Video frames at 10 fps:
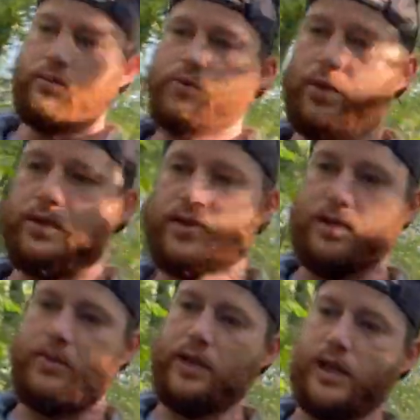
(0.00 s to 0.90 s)
put
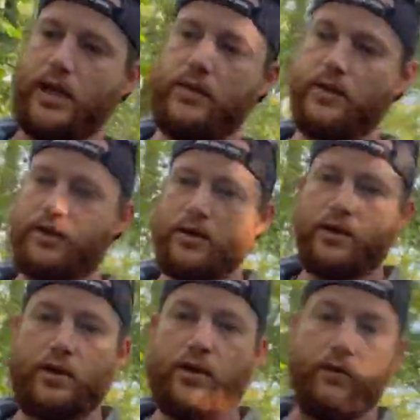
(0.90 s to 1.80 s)
something together
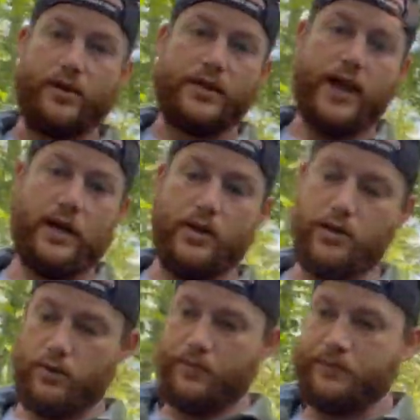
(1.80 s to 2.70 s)
for a tiny
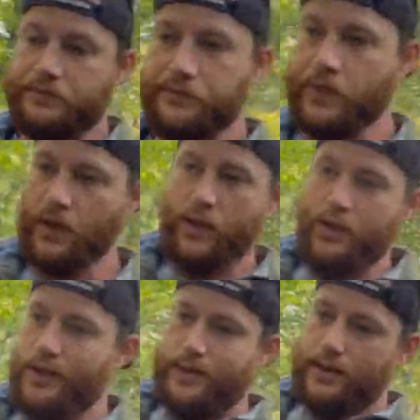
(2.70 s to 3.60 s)
home,
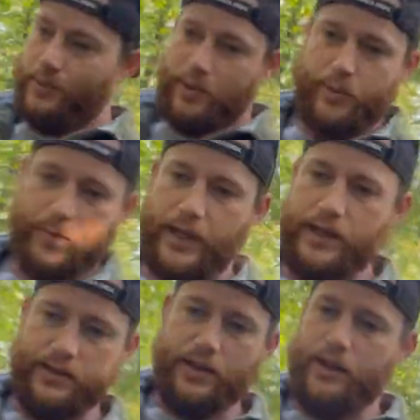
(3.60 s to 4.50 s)
a lot of people buy
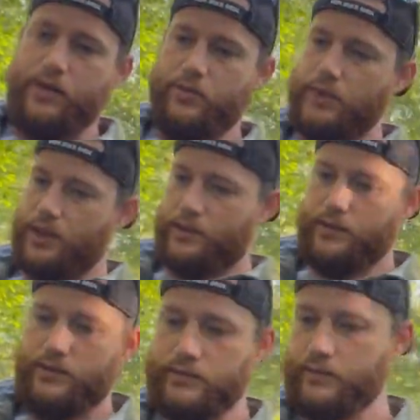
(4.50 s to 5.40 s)
these tiny home kits,
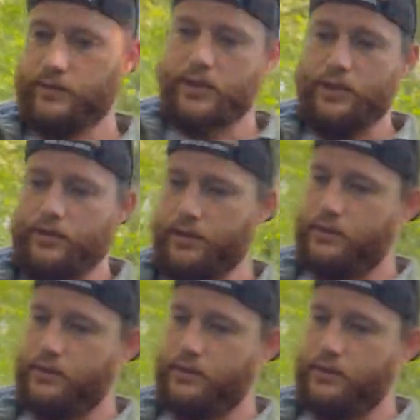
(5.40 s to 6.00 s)
and really they're